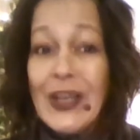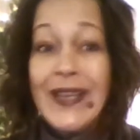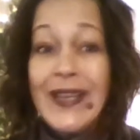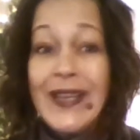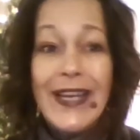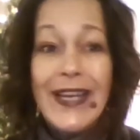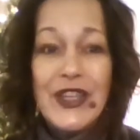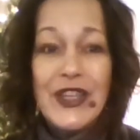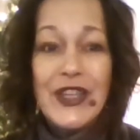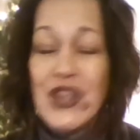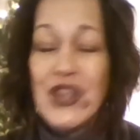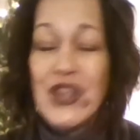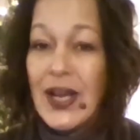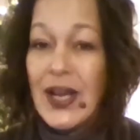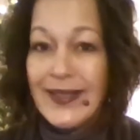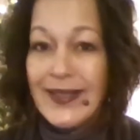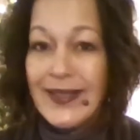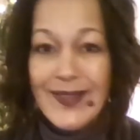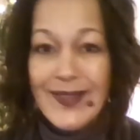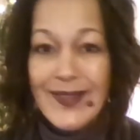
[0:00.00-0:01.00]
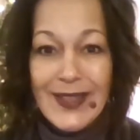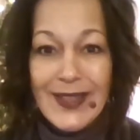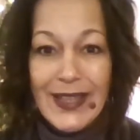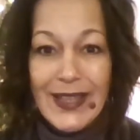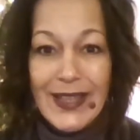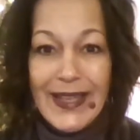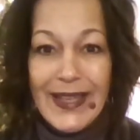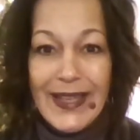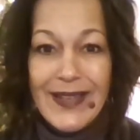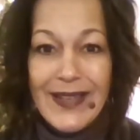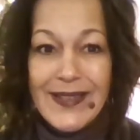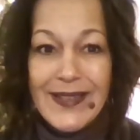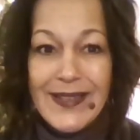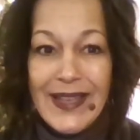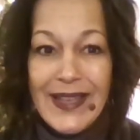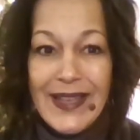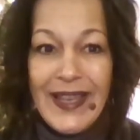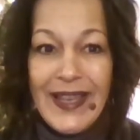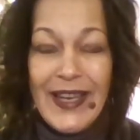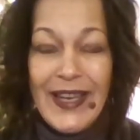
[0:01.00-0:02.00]
It shines the light
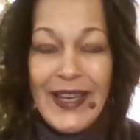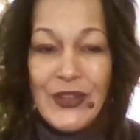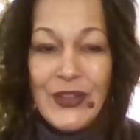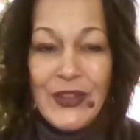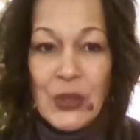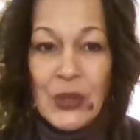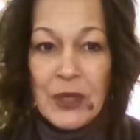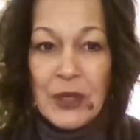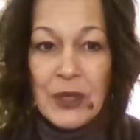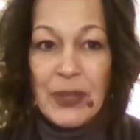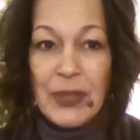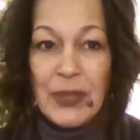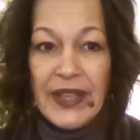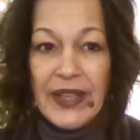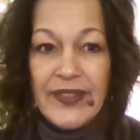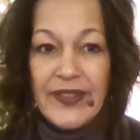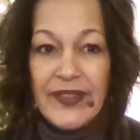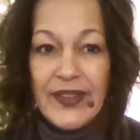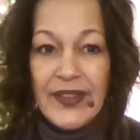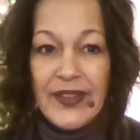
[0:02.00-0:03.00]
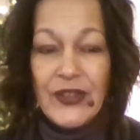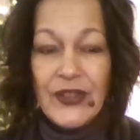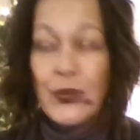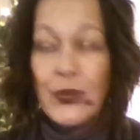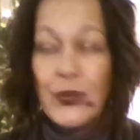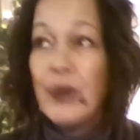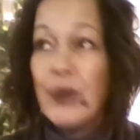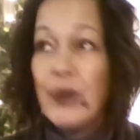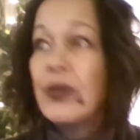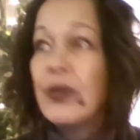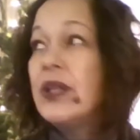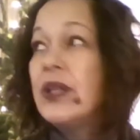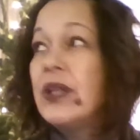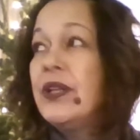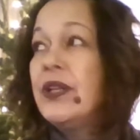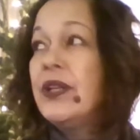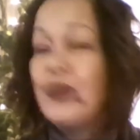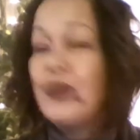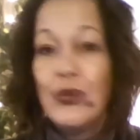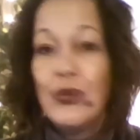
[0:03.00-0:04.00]
in dark places. We really
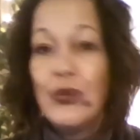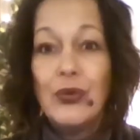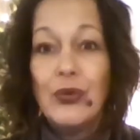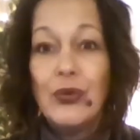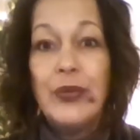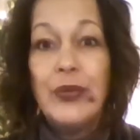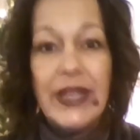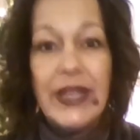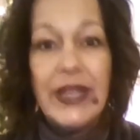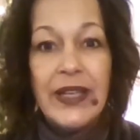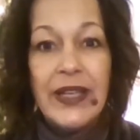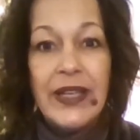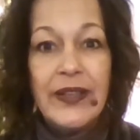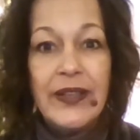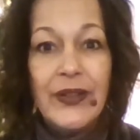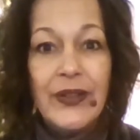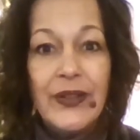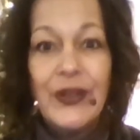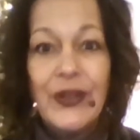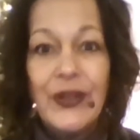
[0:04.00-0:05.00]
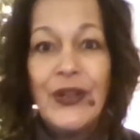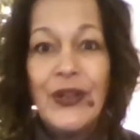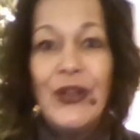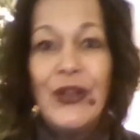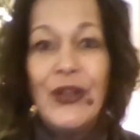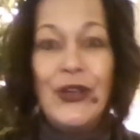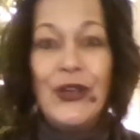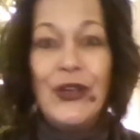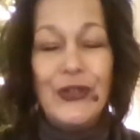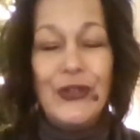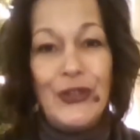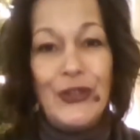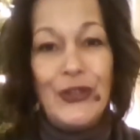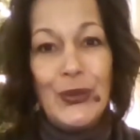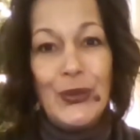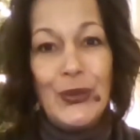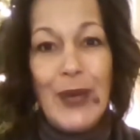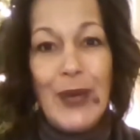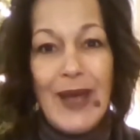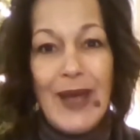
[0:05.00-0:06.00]
do need
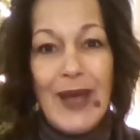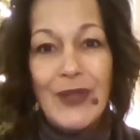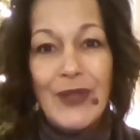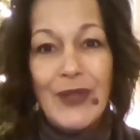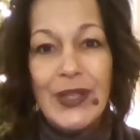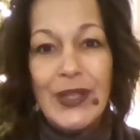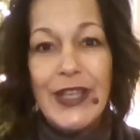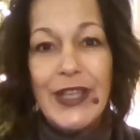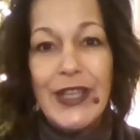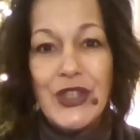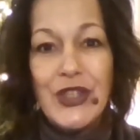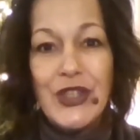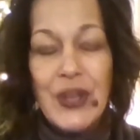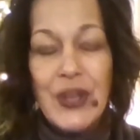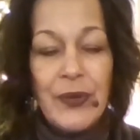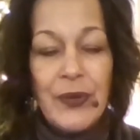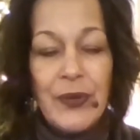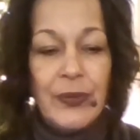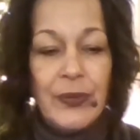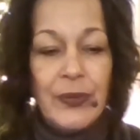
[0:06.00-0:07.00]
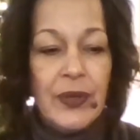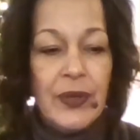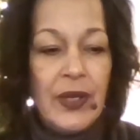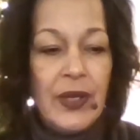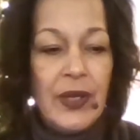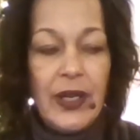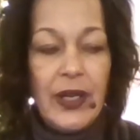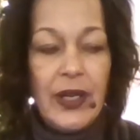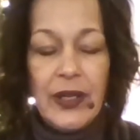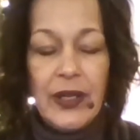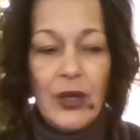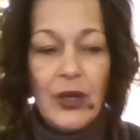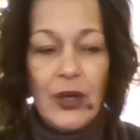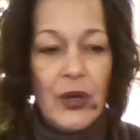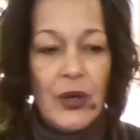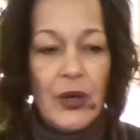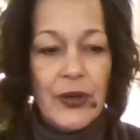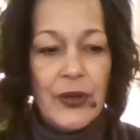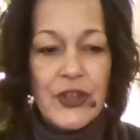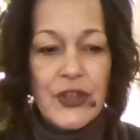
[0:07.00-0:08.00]
to have the light shown
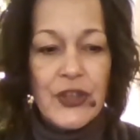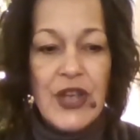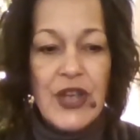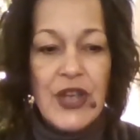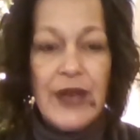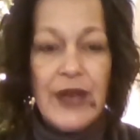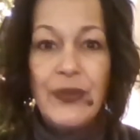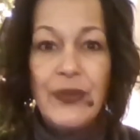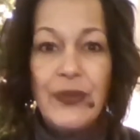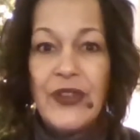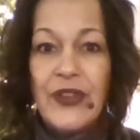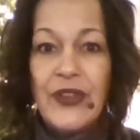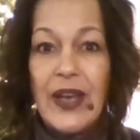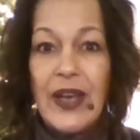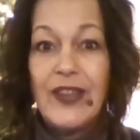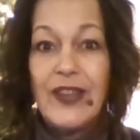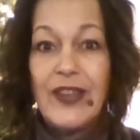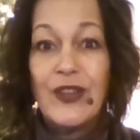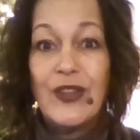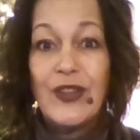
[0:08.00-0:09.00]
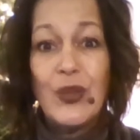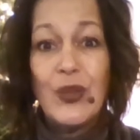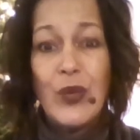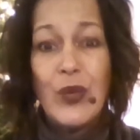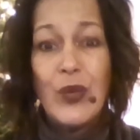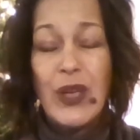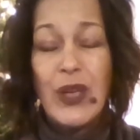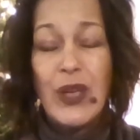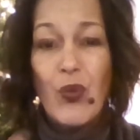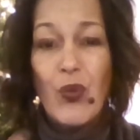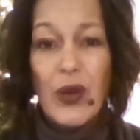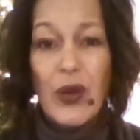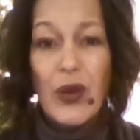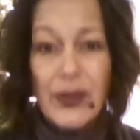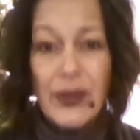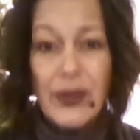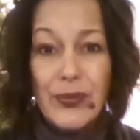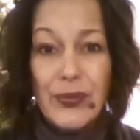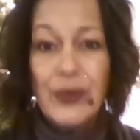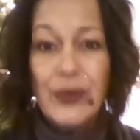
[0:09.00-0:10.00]
on our shadow side so that we can work
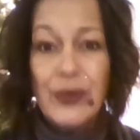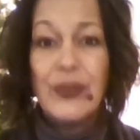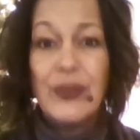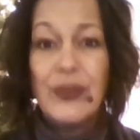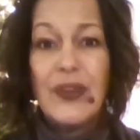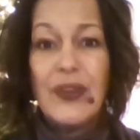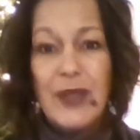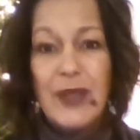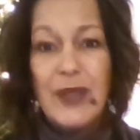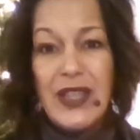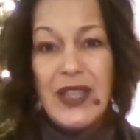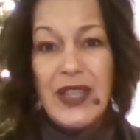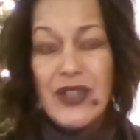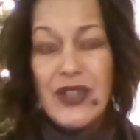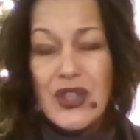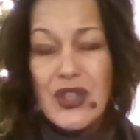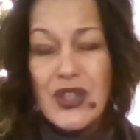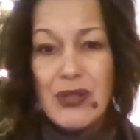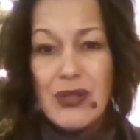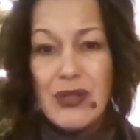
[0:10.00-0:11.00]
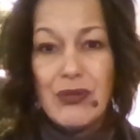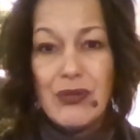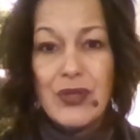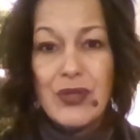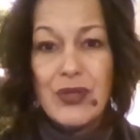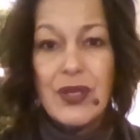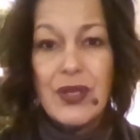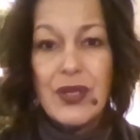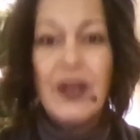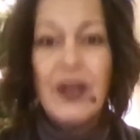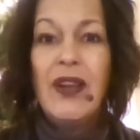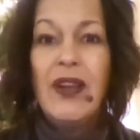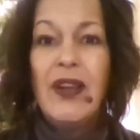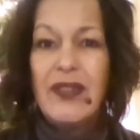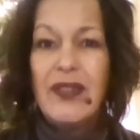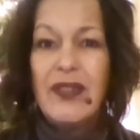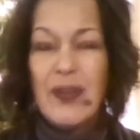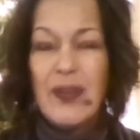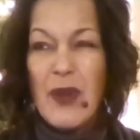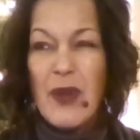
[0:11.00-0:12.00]
through some of the issues,
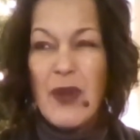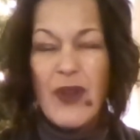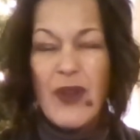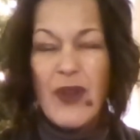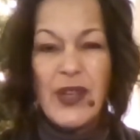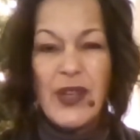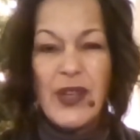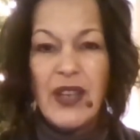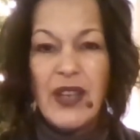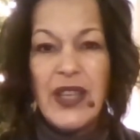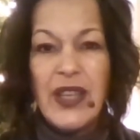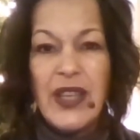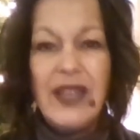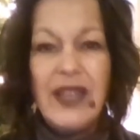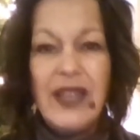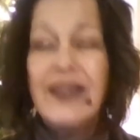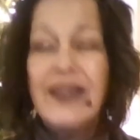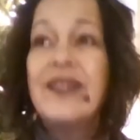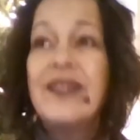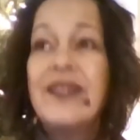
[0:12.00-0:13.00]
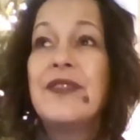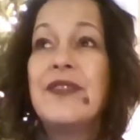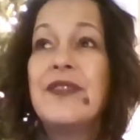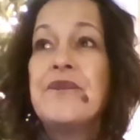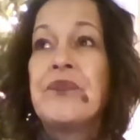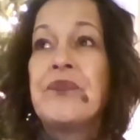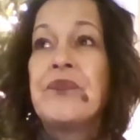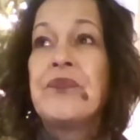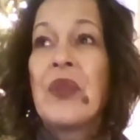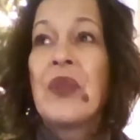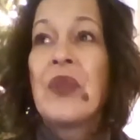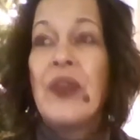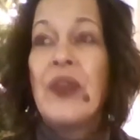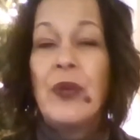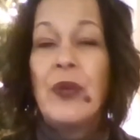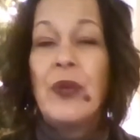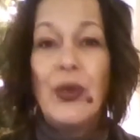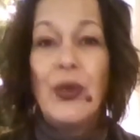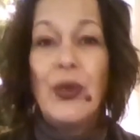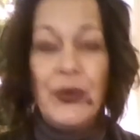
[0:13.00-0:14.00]
some of our yuckiness that we
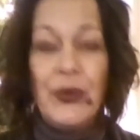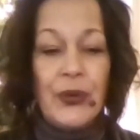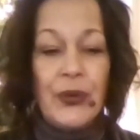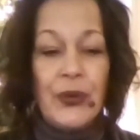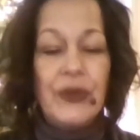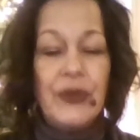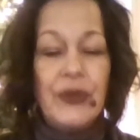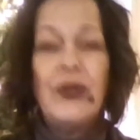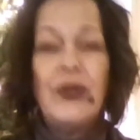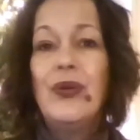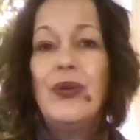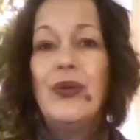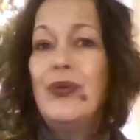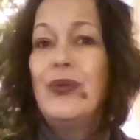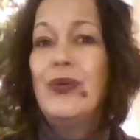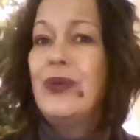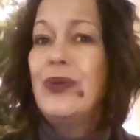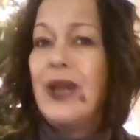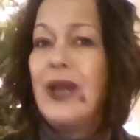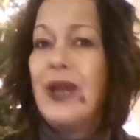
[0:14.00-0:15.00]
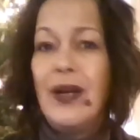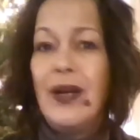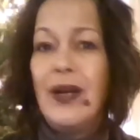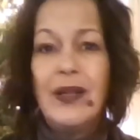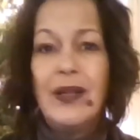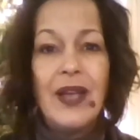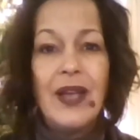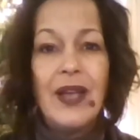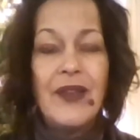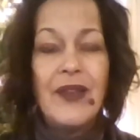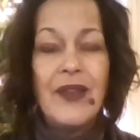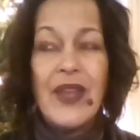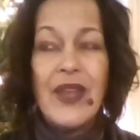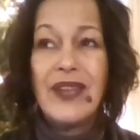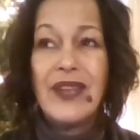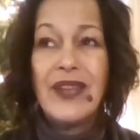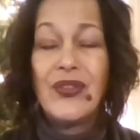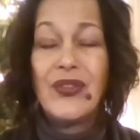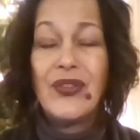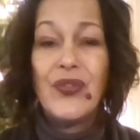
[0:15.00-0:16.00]
hold on to. A lot of that
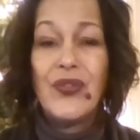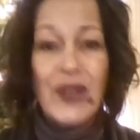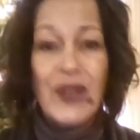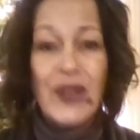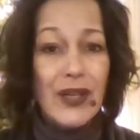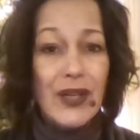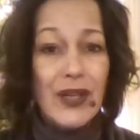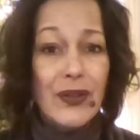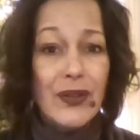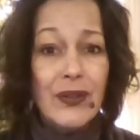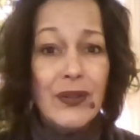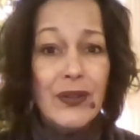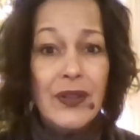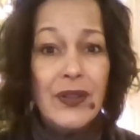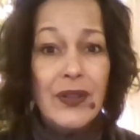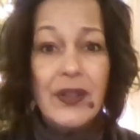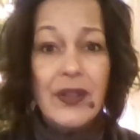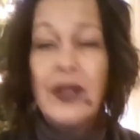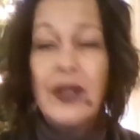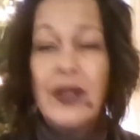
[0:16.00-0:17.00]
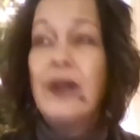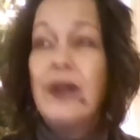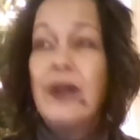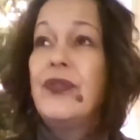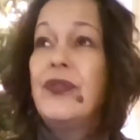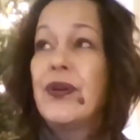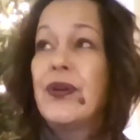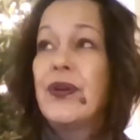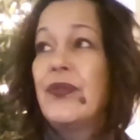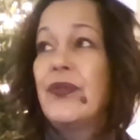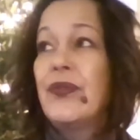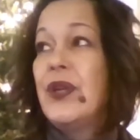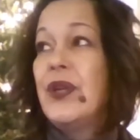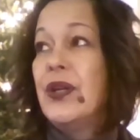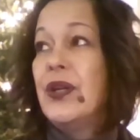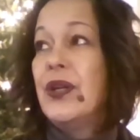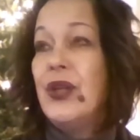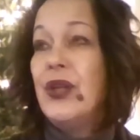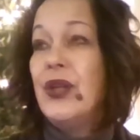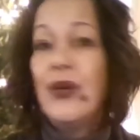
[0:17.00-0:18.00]
is fear, fear of the
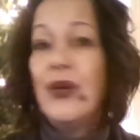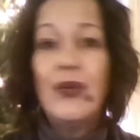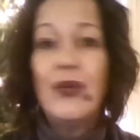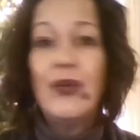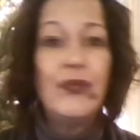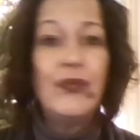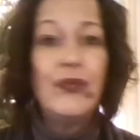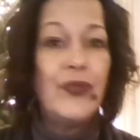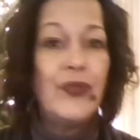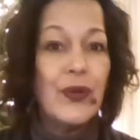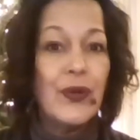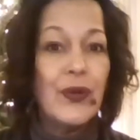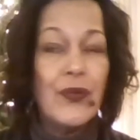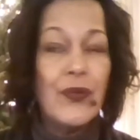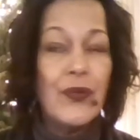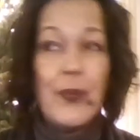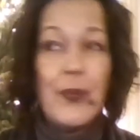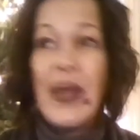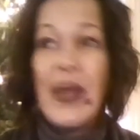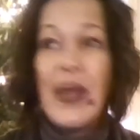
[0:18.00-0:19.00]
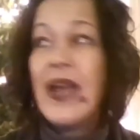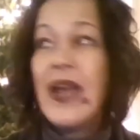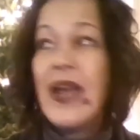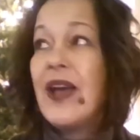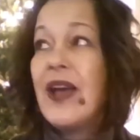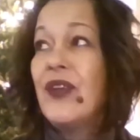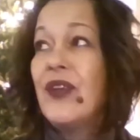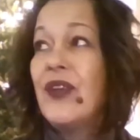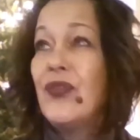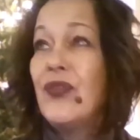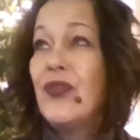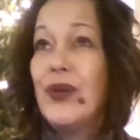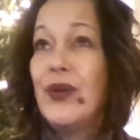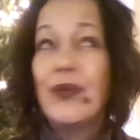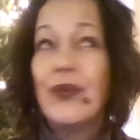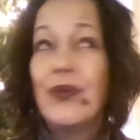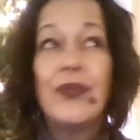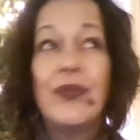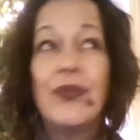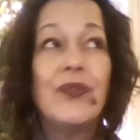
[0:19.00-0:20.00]
unknown, fear of the past, fear
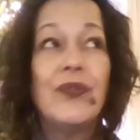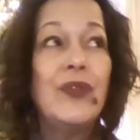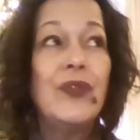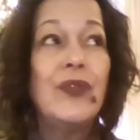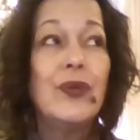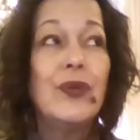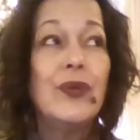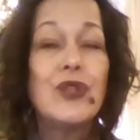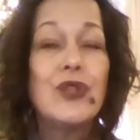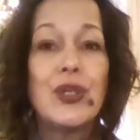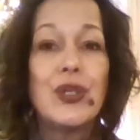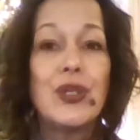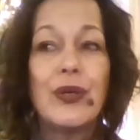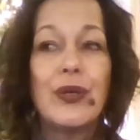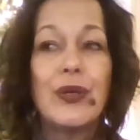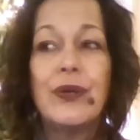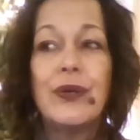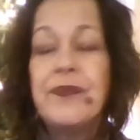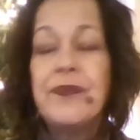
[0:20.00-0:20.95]
of the future.